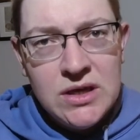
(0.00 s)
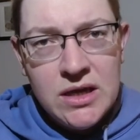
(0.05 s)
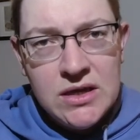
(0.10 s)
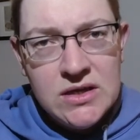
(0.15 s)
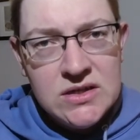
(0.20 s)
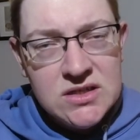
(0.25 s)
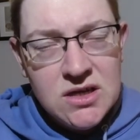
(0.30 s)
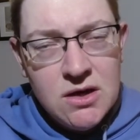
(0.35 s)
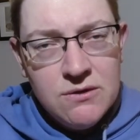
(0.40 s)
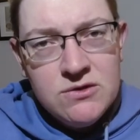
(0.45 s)
get
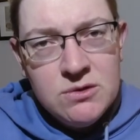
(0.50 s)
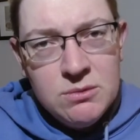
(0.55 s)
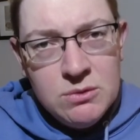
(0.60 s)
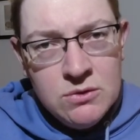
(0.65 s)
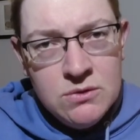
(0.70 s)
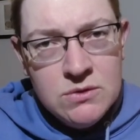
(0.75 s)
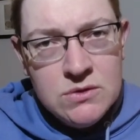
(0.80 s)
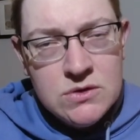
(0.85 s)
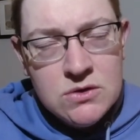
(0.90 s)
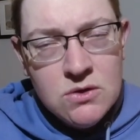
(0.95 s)
yourself some
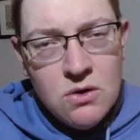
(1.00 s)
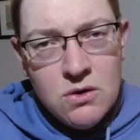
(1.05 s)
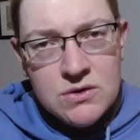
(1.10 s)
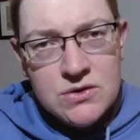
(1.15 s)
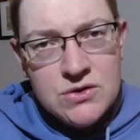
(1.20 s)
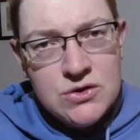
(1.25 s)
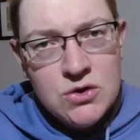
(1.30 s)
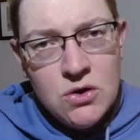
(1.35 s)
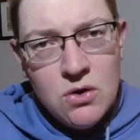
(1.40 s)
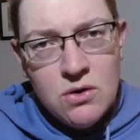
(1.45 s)
good
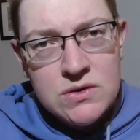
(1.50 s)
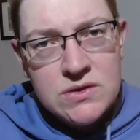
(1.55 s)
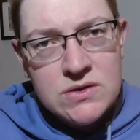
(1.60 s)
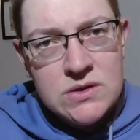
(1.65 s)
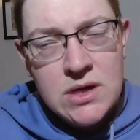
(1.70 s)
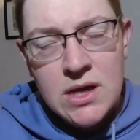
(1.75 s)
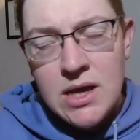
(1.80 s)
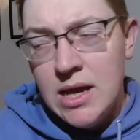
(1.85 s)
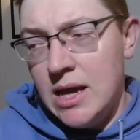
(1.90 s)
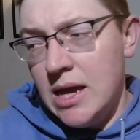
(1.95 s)
socks, jocks,